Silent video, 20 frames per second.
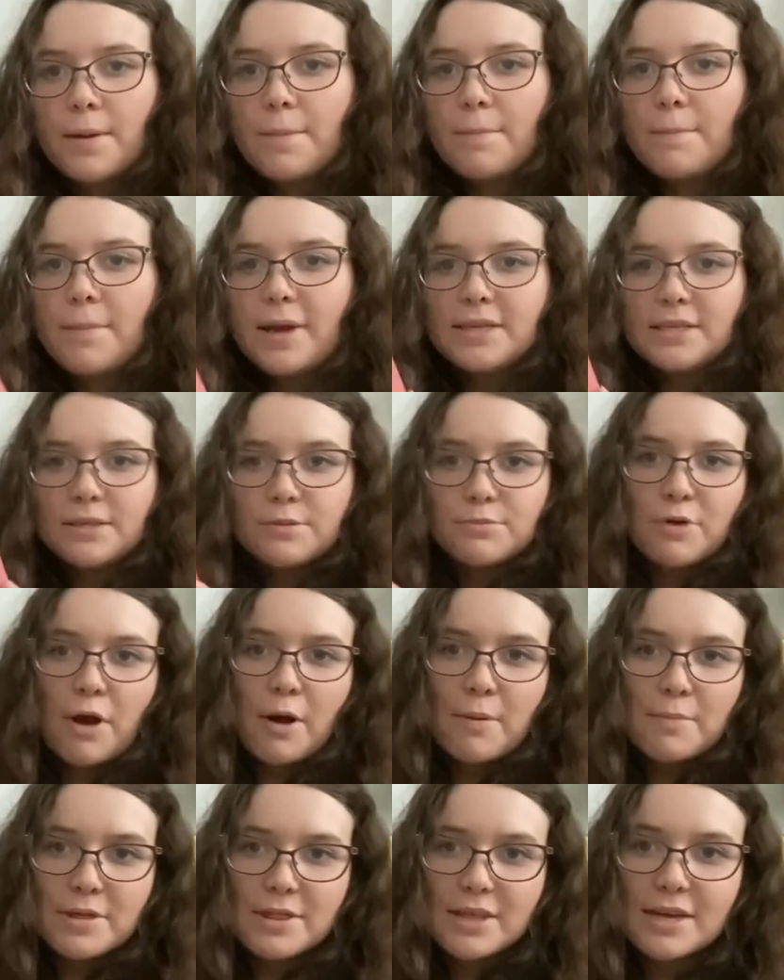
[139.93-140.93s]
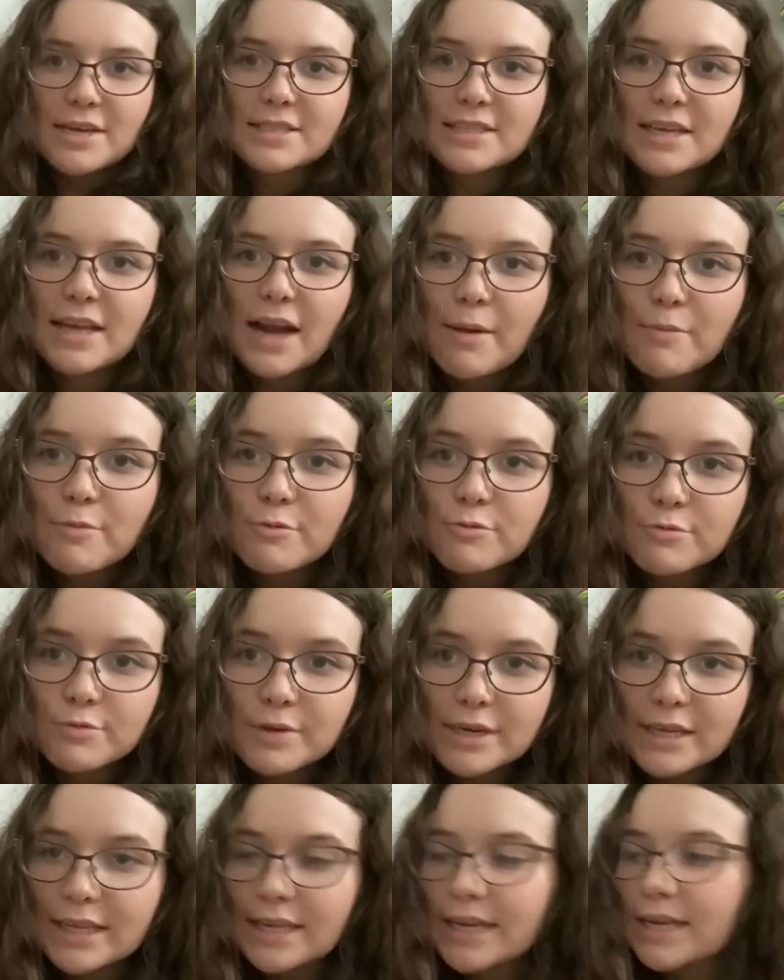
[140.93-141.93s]
Mason brought me this, and I'm
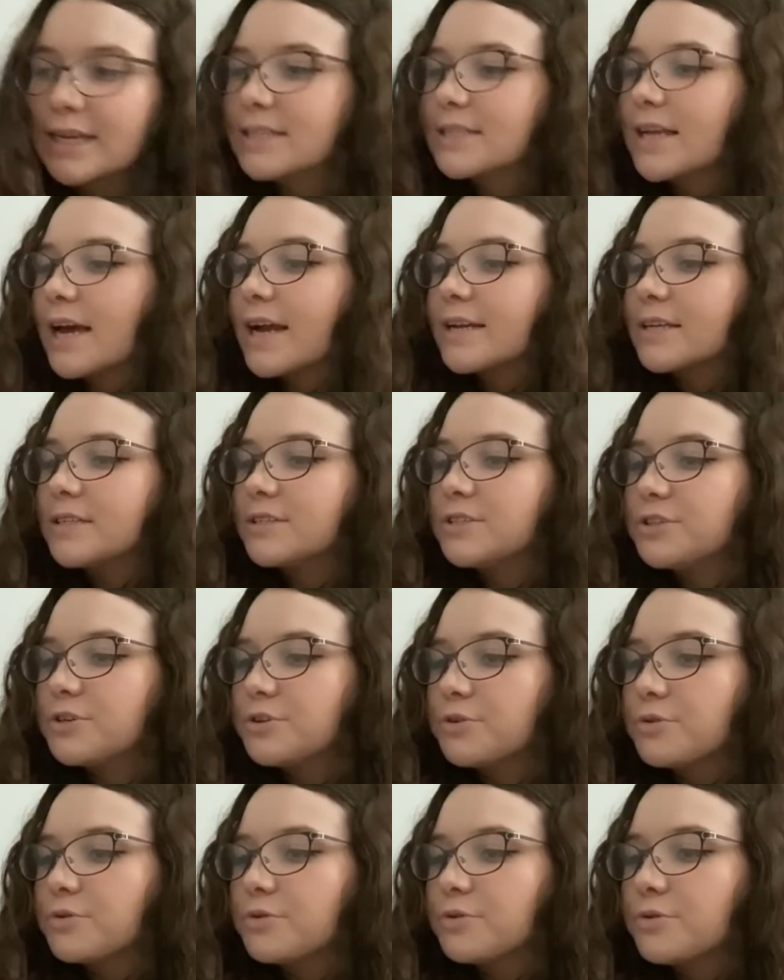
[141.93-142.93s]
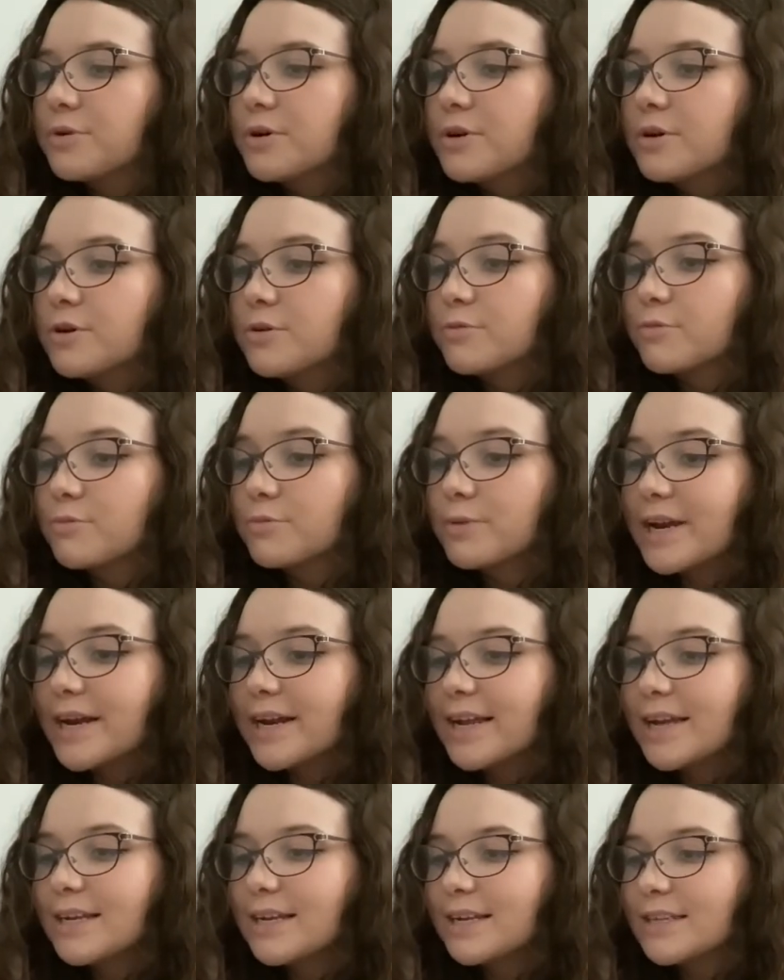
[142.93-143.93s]
really excited to read
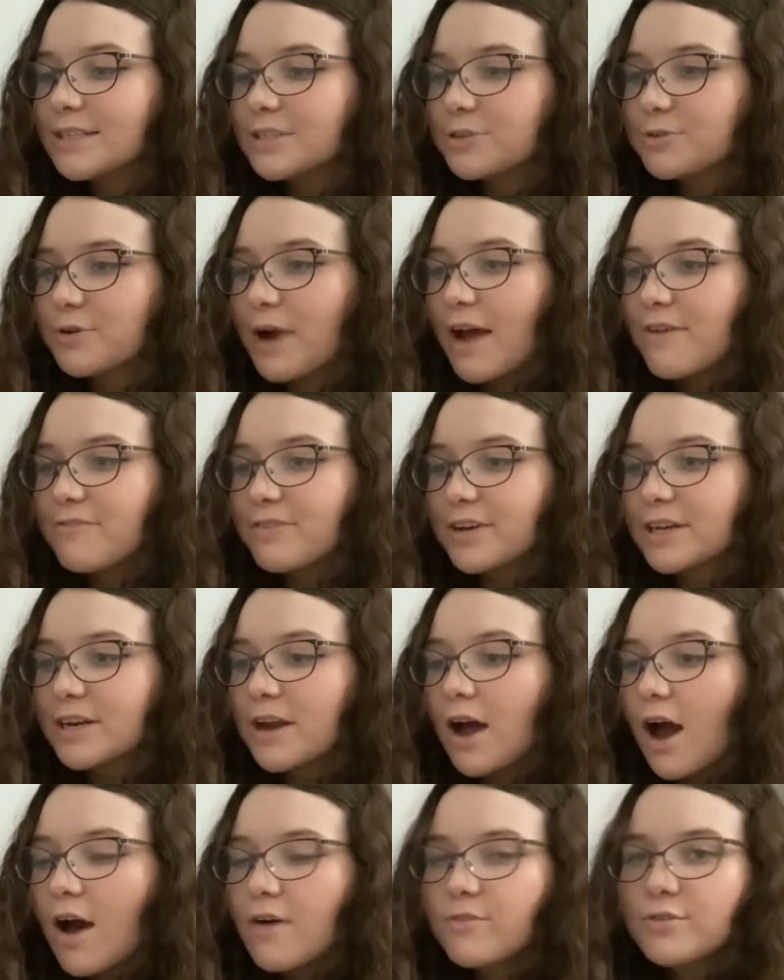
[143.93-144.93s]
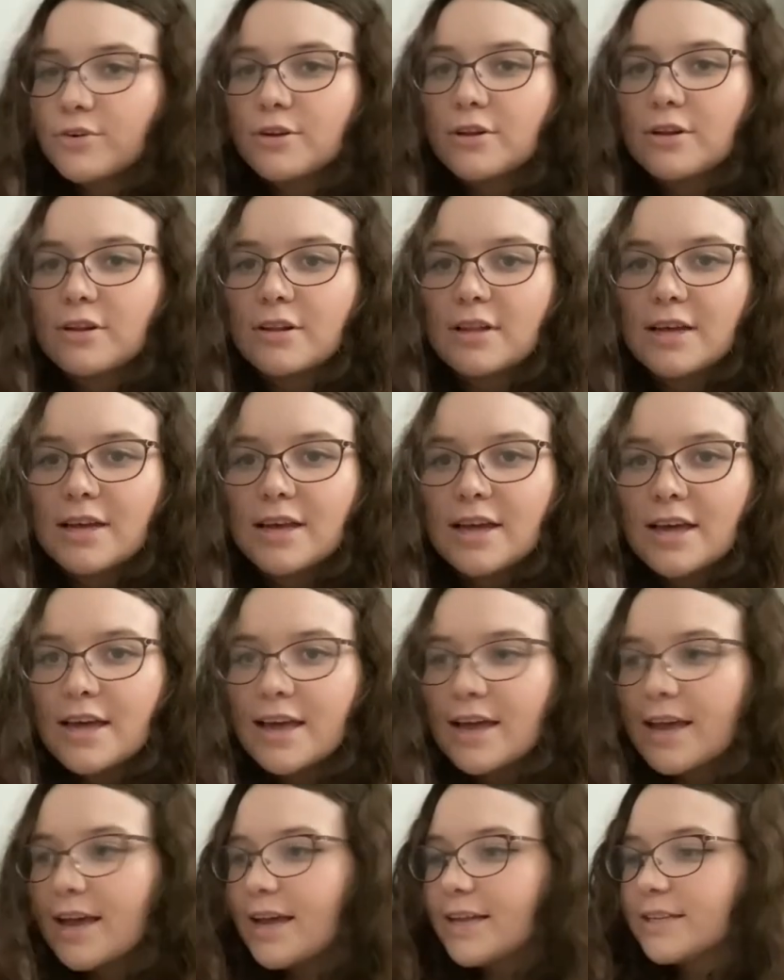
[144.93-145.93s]
it. It's a graphic novel.
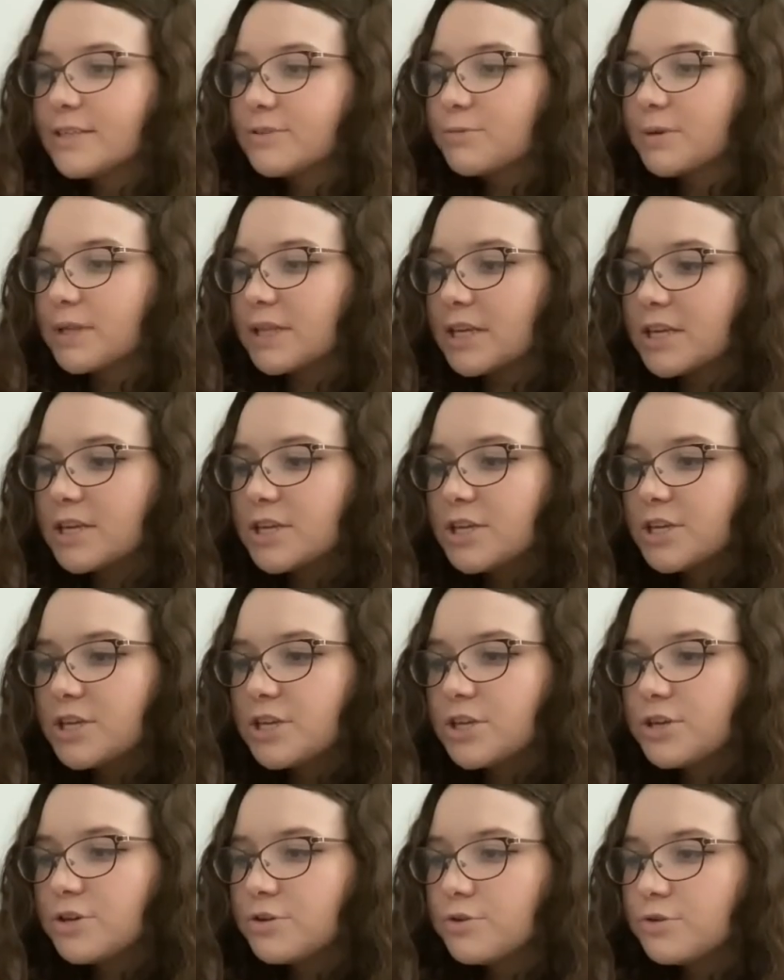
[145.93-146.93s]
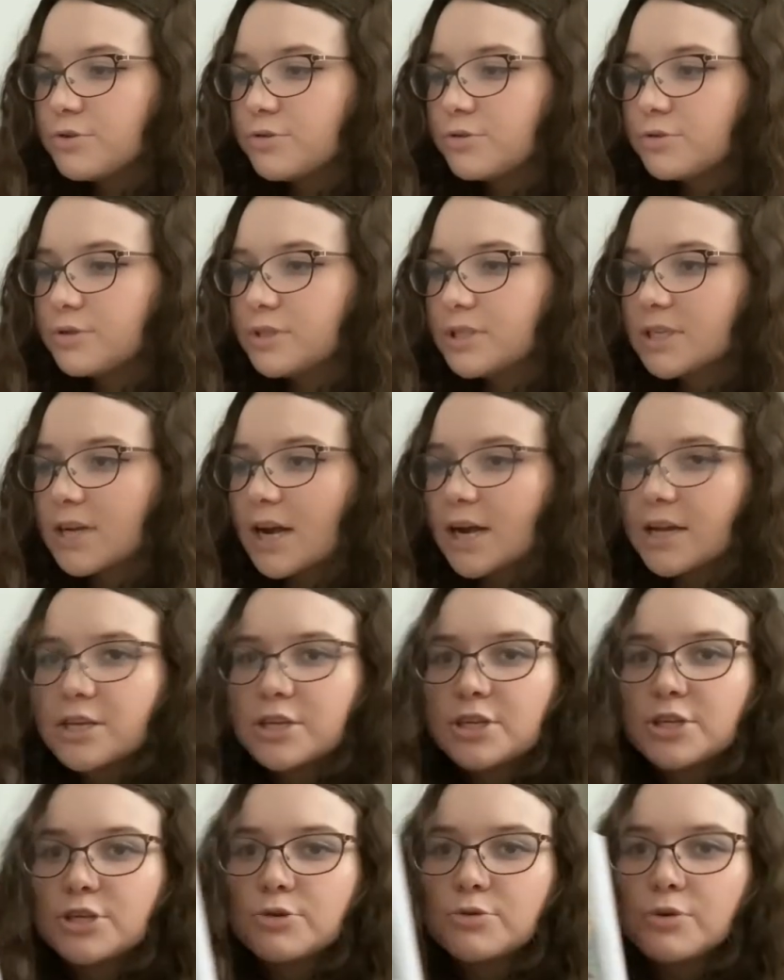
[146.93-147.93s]
It's really cute. It's got
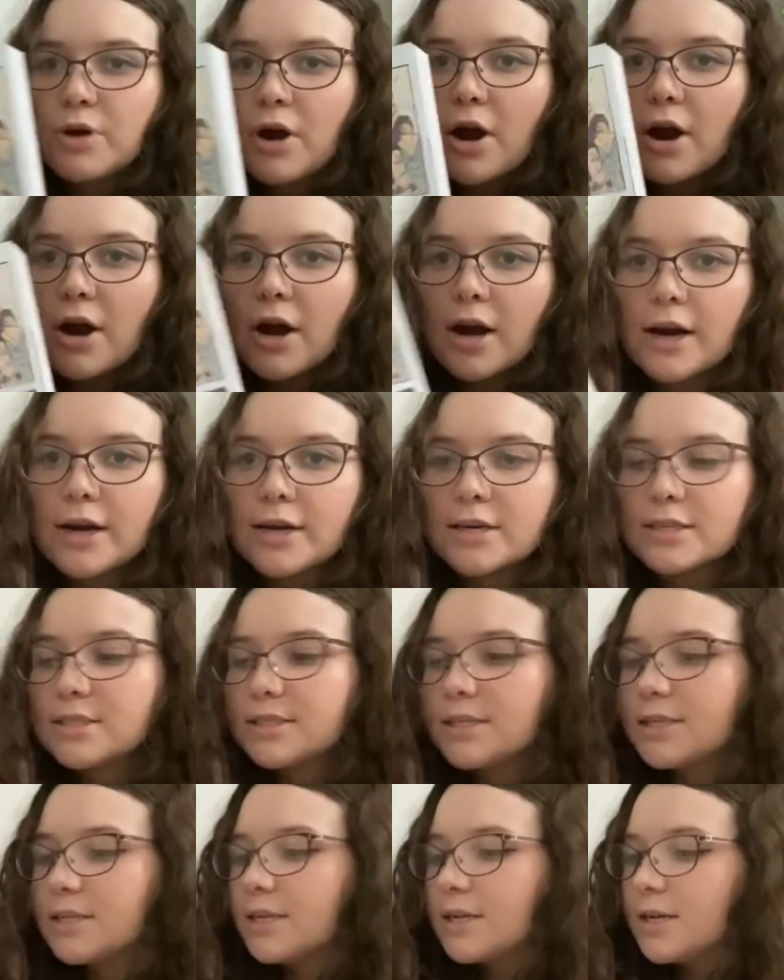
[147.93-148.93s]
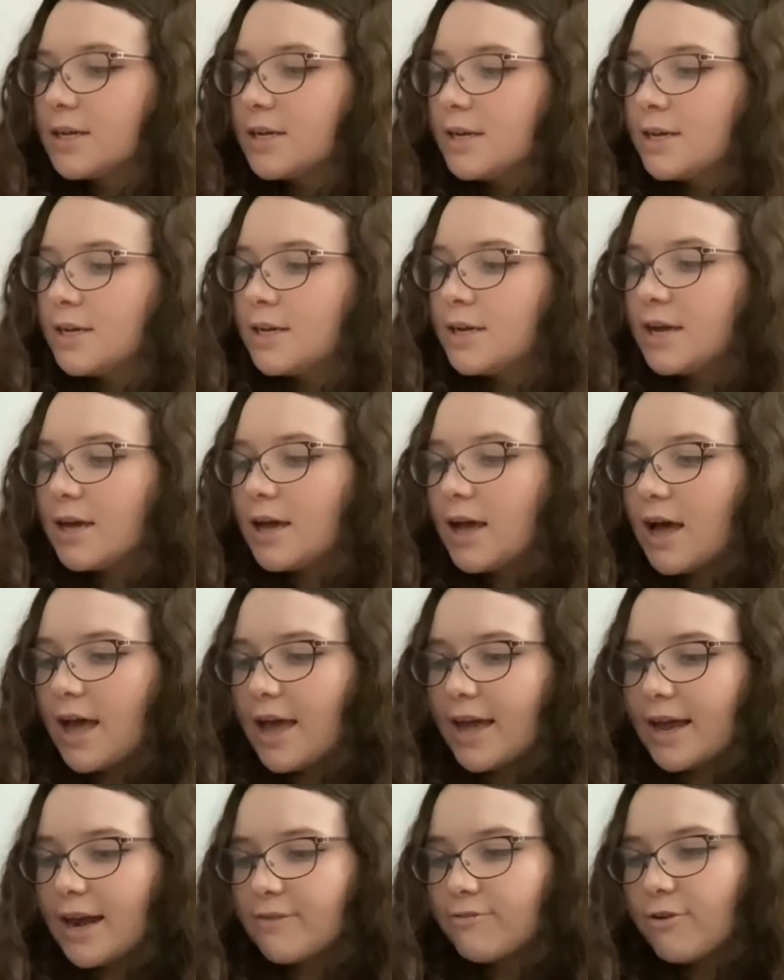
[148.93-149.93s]
cute art.
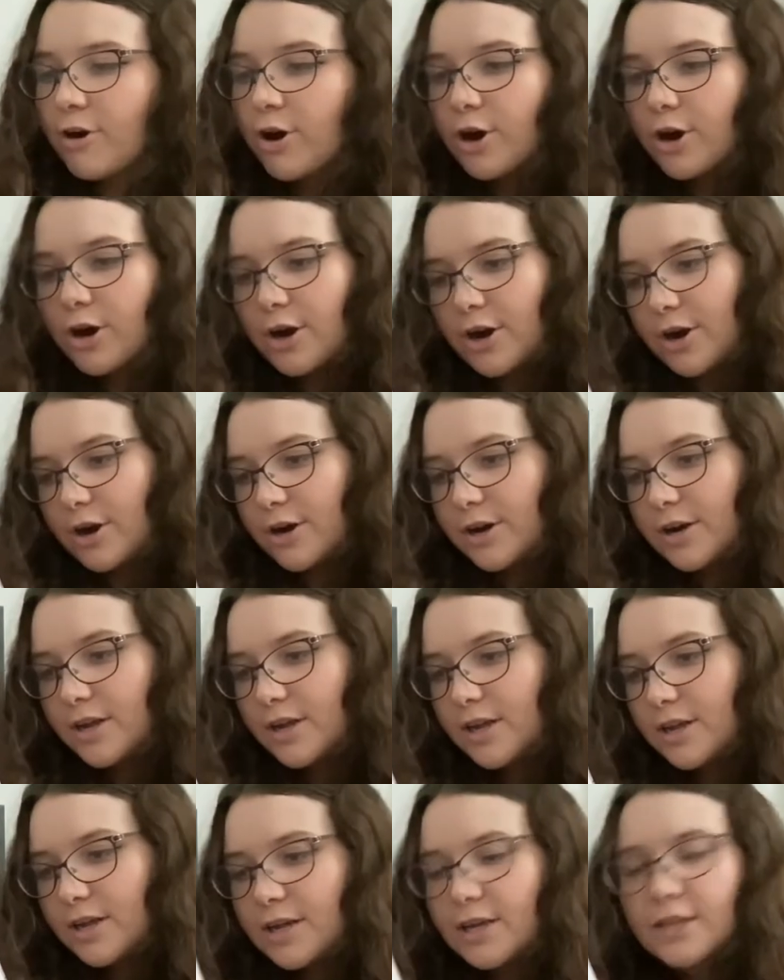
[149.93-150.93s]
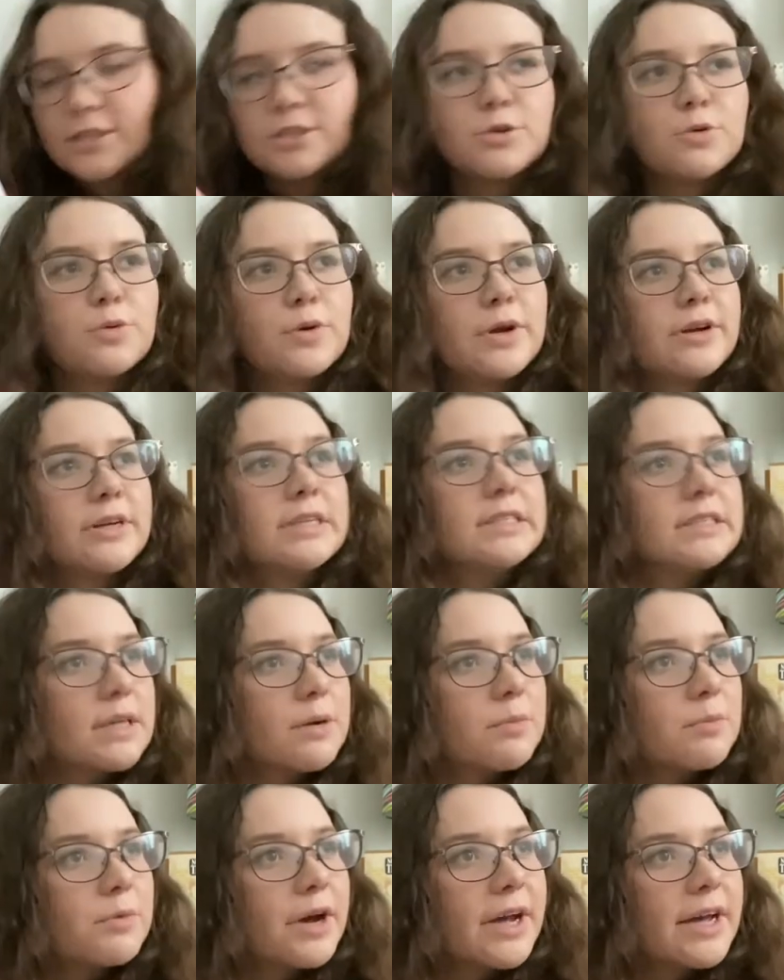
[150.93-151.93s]
And I've heard it's queer in
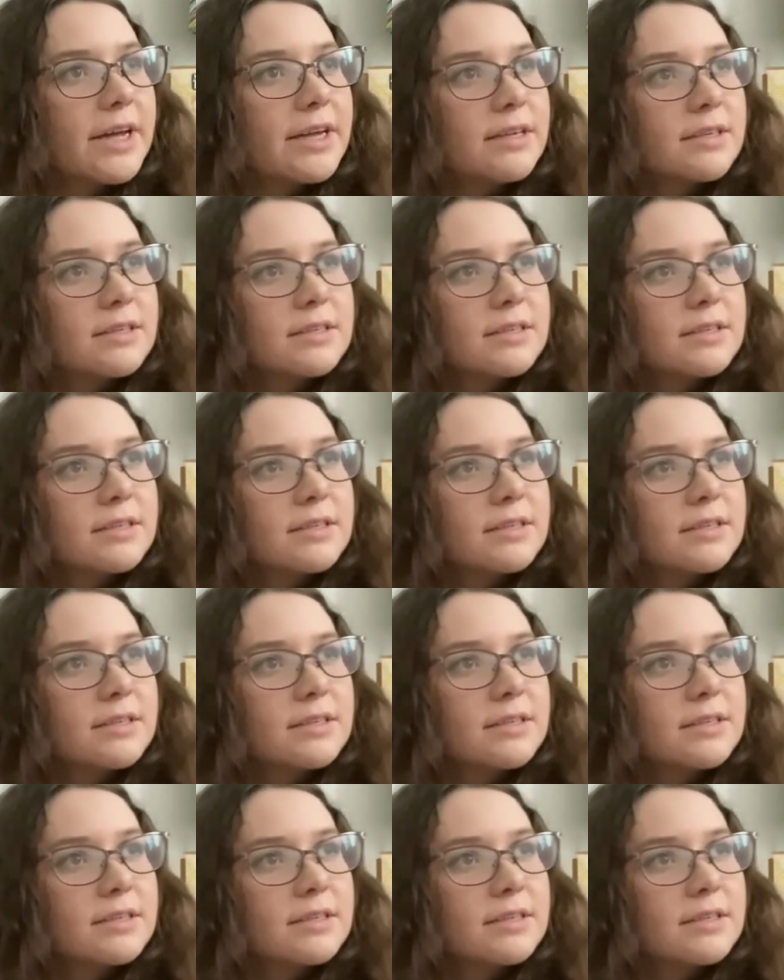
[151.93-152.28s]
some way.